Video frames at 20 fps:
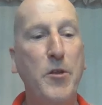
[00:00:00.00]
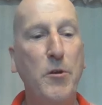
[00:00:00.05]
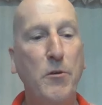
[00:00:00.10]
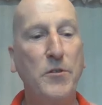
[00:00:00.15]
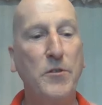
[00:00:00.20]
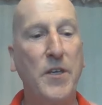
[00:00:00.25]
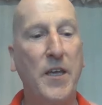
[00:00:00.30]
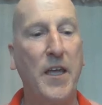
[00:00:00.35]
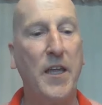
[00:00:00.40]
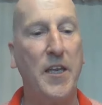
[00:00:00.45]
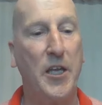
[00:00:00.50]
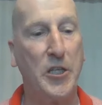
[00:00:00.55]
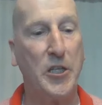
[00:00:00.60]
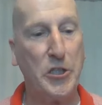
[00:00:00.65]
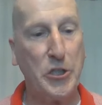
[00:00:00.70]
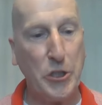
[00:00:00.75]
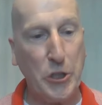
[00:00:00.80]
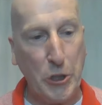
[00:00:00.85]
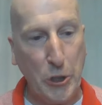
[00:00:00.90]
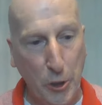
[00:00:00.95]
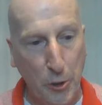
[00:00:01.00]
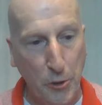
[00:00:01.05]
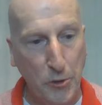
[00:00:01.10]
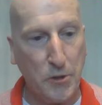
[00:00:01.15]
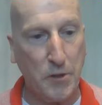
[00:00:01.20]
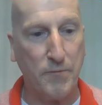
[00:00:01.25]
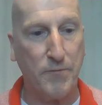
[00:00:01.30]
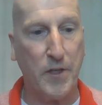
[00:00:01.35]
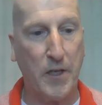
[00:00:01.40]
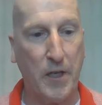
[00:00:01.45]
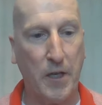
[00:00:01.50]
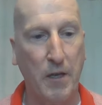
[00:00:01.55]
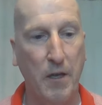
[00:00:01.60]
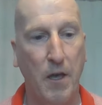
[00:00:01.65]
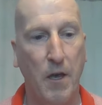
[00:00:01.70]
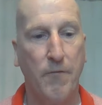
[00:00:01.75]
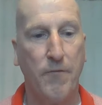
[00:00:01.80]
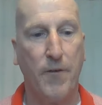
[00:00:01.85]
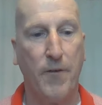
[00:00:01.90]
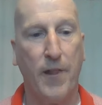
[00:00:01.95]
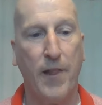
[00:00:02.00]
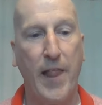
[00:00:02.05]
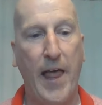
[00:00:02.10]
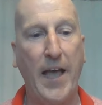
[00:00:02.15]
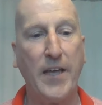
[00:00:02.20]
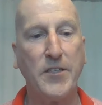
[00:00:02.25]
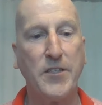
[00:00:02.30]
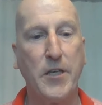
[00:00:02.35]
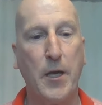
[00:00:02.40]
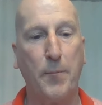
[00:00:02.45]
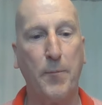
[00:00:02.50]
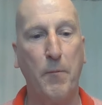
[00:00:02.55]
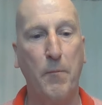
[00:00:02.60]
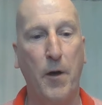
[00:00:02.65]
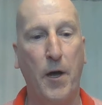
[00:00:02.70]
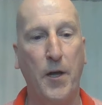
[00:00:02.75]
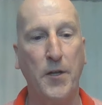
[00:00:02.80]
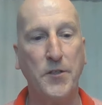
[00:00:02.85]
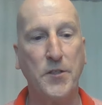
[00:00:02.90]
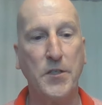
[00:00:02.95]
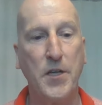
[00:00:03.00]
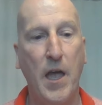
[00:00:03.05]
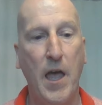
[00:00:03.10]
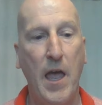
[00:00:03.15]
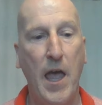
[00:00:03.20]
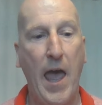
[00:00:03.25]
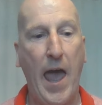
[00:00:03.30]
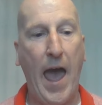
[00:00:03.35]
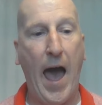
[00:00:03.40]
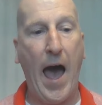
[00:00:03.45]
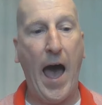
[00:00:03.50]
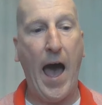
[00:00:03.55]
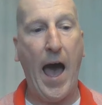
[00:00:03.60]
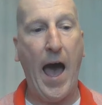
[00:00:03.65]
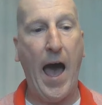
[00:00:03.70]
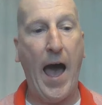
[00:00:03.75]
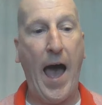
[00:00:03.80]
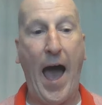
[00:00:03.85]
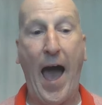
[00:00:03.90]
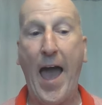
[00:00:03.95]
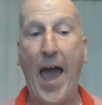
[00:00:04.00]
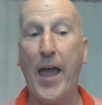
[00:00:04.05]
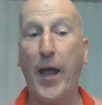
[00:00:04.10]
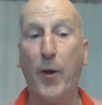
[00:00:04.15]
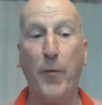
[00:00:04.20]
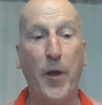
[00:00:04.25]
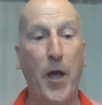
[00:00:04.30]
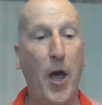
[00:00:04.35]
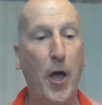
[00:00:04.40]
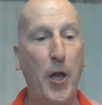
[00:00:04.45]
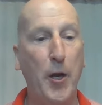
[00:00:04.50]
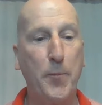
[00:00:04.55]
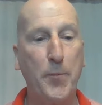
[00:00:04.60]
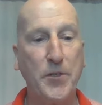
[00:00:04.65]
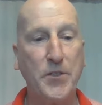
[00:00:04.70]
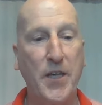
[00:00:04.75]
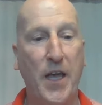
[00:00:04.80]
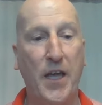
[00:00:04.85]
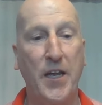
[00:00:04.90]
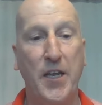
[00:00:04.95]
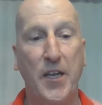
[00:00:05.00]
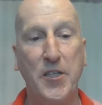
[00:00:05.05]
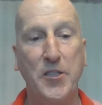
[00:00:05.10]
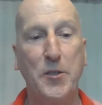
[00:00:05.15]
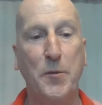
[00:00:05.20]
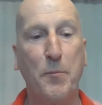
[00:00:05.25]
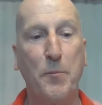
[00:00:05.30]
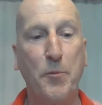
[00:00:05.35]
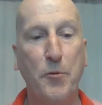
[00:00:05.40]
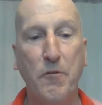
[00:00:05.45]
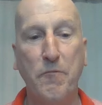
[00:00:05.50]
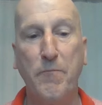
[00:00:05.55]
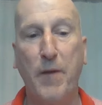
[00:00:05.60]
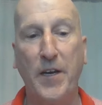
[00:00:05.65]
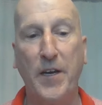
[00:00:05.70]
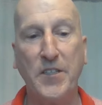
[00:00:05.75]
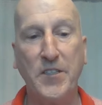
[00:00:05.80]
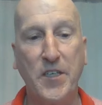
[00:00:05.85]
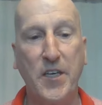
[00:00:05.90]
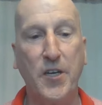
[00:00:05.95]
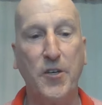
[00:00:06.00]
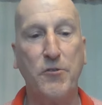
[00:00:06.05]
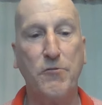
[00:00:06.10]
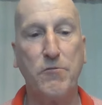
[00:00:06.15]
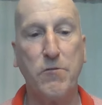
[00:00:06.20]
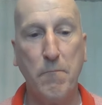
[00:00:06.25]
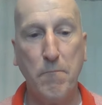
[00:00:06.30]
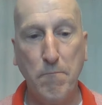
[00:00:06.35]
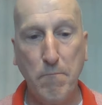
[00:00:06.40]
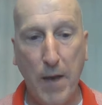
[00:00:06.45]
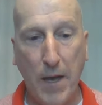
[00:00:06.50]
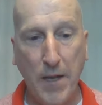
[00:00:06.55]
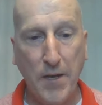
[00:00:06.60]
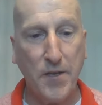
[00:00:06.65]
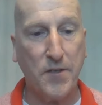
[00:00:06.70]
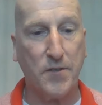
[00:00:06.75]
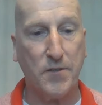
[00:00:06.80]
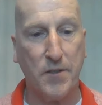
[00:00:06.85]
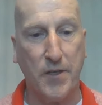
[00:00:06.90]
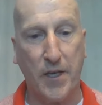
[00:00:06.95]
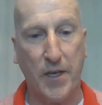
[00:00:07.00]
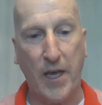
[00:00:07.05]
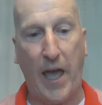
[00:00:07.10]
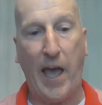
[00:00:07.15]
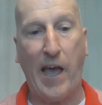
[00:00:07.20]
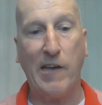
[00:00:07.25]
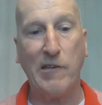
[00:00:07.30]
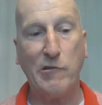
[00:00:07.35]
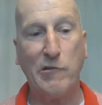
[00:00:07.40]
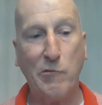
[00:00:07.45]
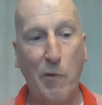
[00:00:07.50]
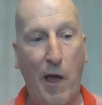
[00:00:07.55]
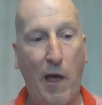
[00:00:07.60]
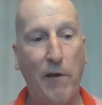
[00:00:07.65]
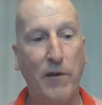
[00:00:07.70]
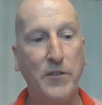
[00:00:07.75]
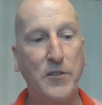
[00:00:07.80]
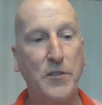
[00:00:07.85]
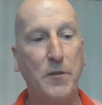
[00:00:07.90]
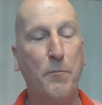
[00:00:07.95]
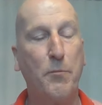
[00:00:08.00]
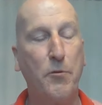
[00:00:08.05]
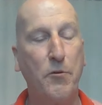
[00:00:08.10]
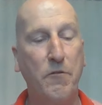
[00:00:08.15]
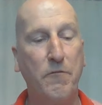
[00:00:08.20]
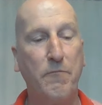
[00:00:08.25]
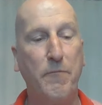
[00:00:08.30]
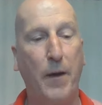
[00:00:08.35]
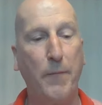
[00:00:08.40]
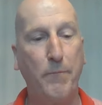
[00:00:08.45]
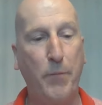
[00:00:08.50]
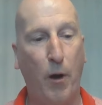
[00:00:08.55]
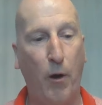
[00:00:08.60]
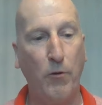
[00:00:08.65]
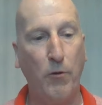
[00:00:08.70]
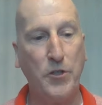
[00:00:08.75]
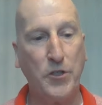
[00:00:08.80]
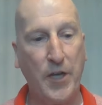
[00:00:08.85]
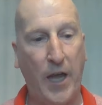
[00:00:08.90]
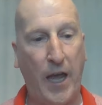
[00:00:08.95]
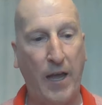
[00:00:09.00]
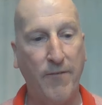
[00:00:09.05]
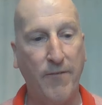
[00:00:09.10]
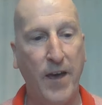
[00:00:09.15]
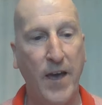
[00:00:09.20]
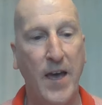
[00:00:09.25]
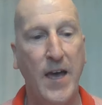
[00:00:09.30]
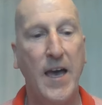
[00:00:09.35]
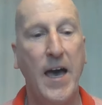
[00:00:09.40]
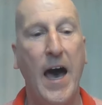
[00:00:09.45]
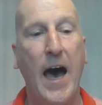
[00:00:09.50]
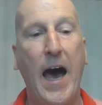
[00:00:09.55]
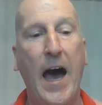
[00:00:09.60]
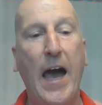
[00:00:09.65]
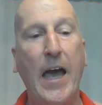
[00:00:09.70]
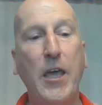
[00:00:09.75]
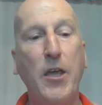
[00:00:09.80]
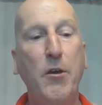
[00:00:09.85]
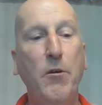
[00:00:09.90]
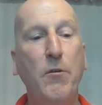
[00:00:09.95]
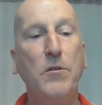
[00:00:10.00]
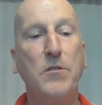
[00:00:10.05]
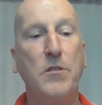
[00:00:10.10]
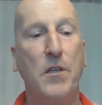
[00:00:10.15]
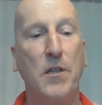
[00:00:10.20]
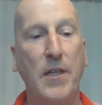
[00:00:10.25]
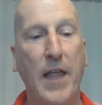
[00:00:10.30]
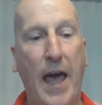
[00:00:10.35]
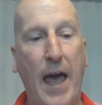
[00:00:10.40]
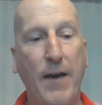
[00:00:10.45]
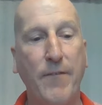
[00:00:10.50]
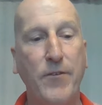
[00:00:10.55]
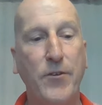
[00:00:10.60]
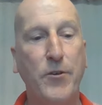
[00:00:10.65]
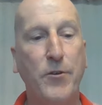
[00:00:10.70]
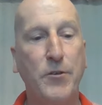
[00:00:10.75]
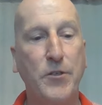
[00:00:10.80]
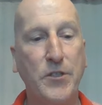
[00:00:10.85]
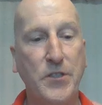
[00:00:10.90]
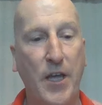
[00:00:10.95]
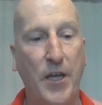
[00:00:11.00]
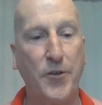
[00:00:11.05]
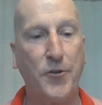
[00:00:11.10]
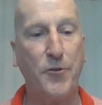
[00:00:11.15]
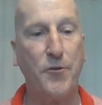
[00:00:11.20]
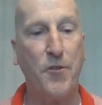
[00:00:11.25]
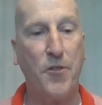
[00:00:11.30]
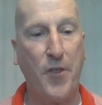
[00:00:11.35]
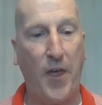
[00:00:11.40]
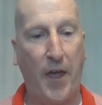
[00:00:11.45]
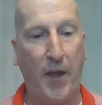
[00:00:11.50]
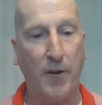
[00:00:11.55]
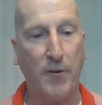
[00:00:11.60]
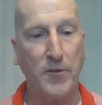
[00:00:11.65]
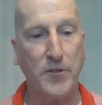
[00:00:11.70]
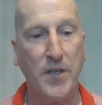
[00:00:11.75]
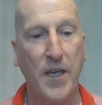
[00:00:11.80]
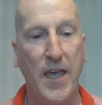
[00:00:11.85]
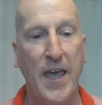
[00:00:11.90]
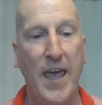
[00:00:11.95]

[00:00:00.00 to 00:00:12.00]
using it exclusively for the last couple months. I agree 100%. It has improved my skin tremendously, as well as improved my post-shave. I use the lavender-centered Thayer's